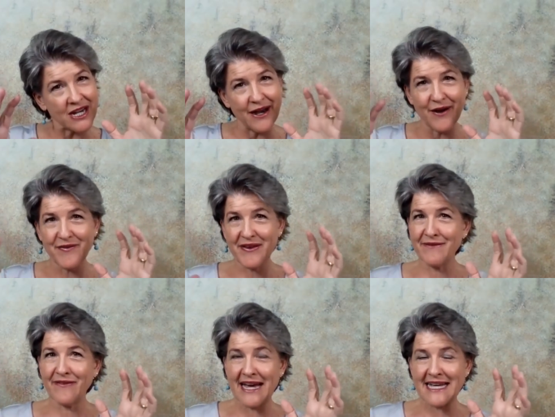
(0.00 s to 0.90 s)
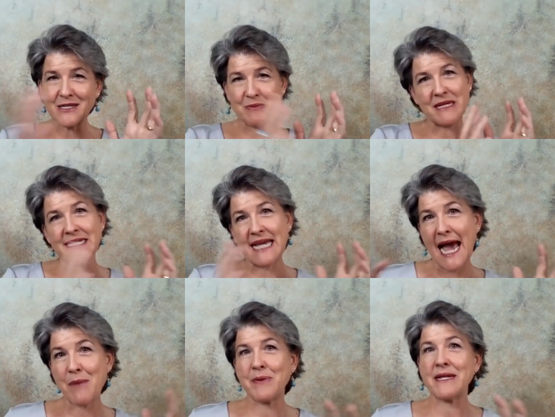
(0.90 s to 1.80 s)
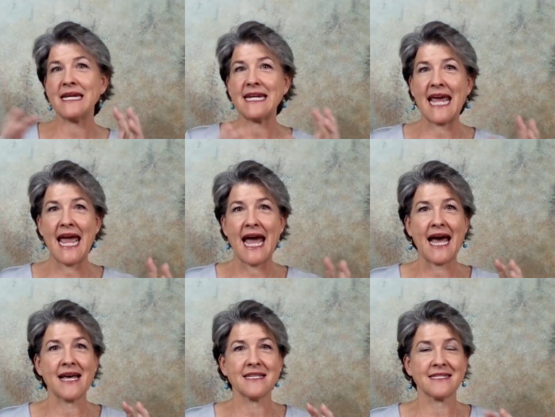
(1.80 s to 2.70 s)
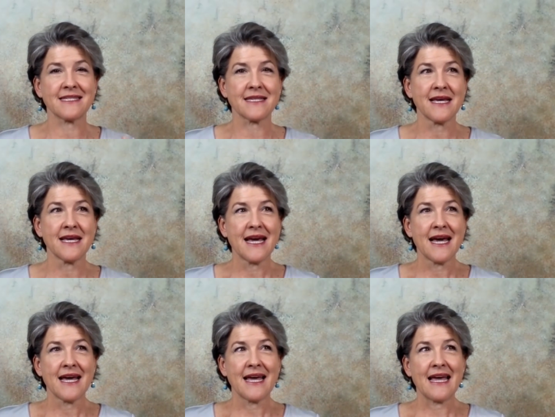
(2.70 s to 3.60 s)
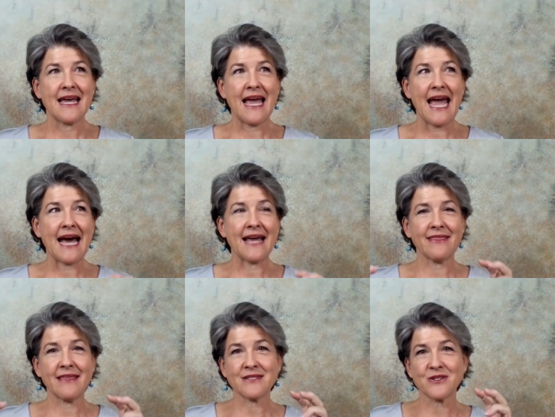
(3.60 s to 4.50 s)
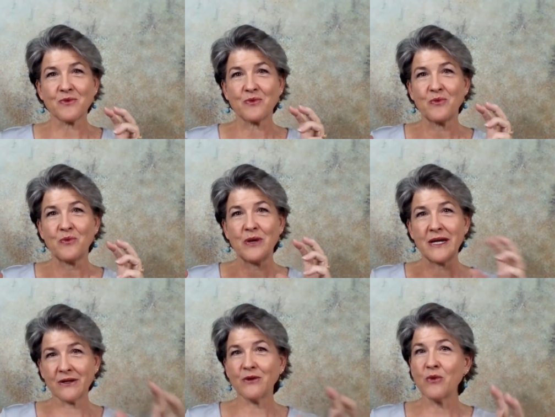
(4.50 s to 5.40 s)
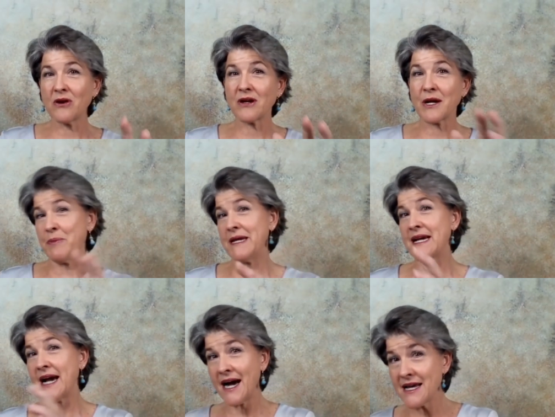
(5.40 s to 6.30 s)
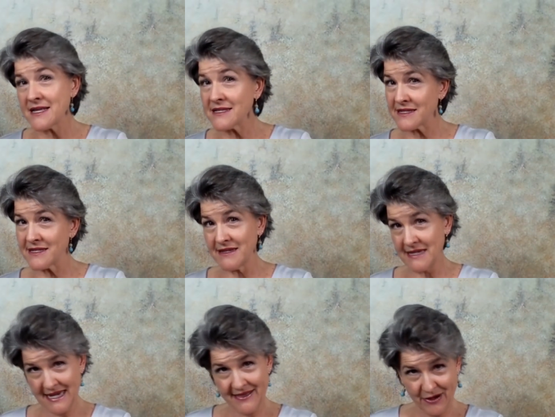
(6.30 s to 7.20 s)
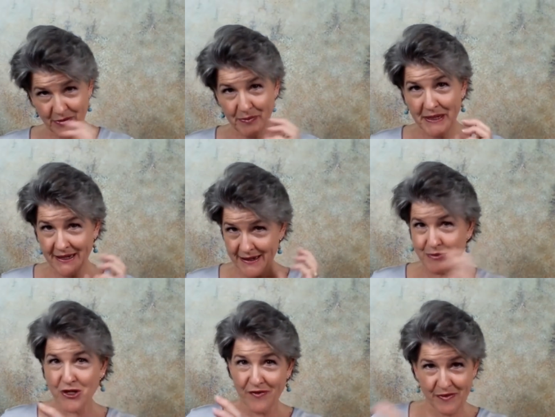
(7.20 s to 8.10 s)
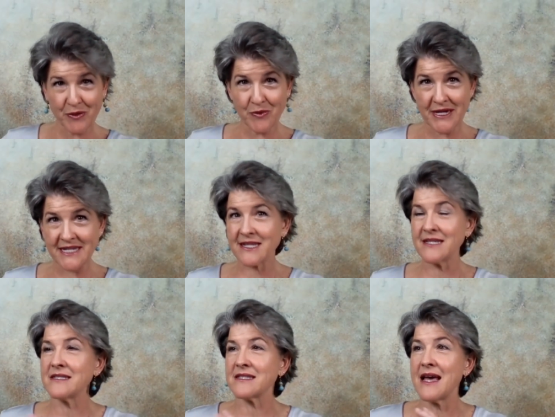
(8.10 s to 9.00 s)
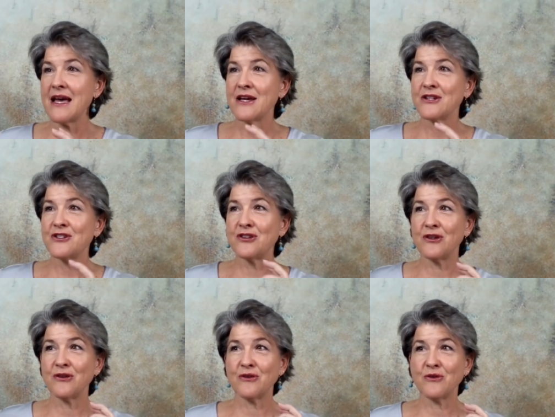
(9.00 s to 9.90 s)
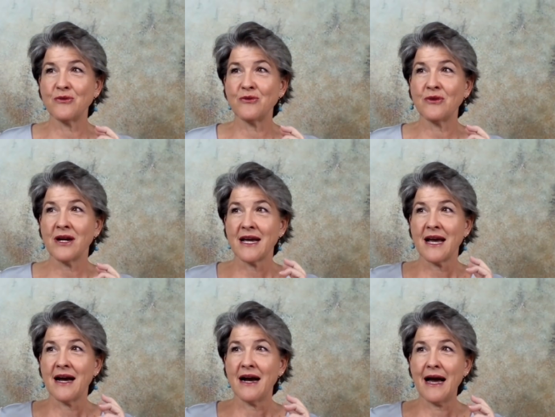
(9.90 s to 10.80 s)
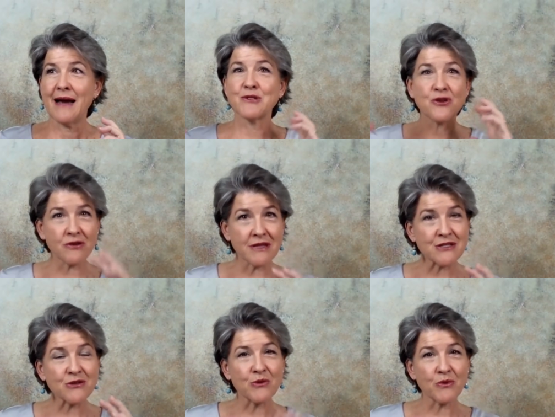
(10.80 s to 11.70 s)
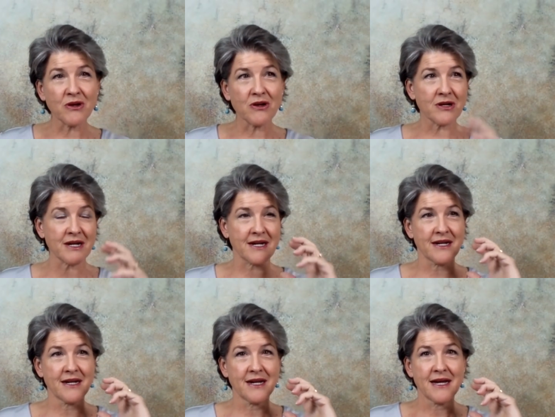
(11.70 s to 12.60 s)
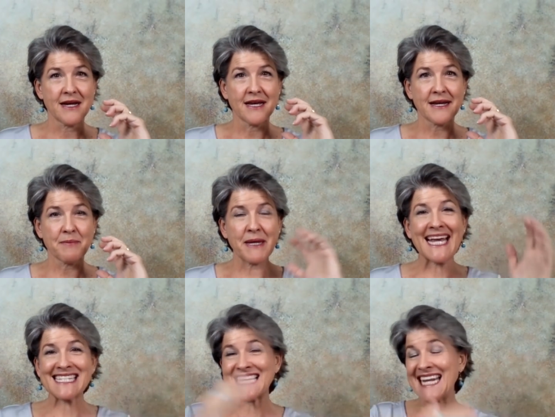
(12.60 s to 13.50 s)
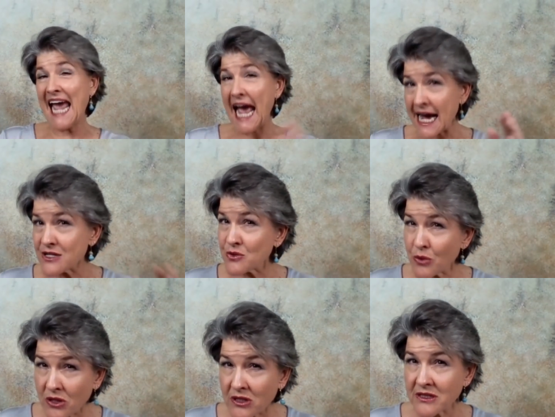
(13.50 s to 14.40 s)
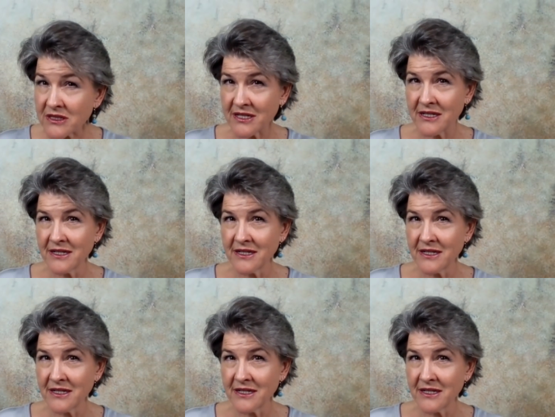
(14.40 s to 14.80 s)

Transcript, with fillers: of investment happening as at this will work because and there'll be observable reasons to i'm sure this will work because it has worked